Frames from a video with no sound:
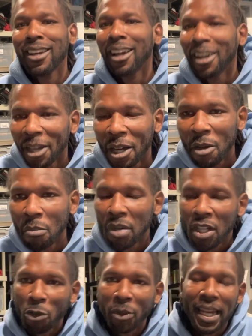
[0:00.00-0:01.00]

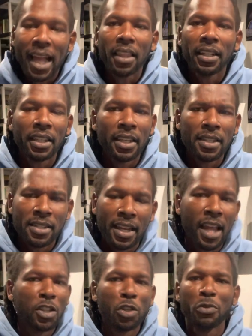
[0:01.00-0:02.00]
But the reality is that
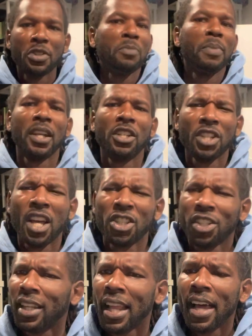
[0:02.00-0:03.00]
I do respect Josh
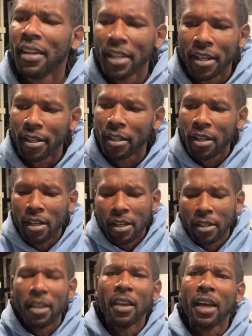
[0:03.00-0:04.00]
a lot. And
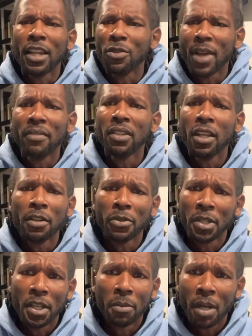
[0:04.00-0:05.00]
yeah, I do have love for
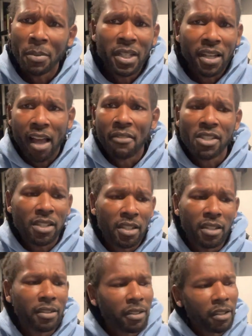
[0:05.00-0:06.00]
him. I mean,
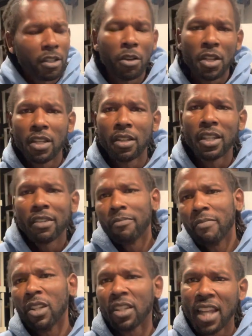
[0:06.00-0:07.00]
obviously, you know, he
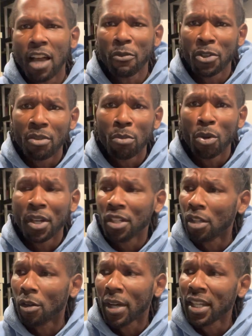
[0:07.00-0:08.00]
looked out for your boy. You
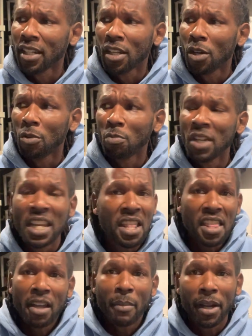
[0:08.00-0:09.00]
know, I didn't know
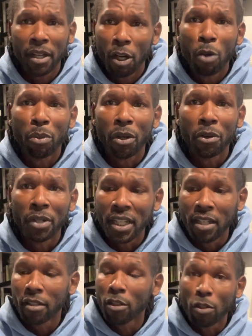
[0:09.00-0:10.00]
anything about a GoPro, and
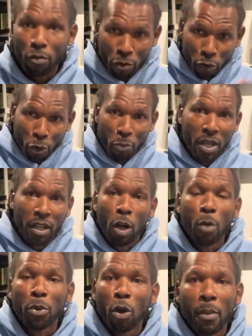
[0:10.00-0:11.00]
he threw me a
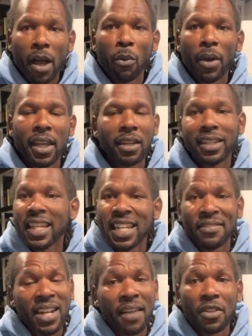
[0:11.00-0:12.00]
GoPro my way. Didn't even have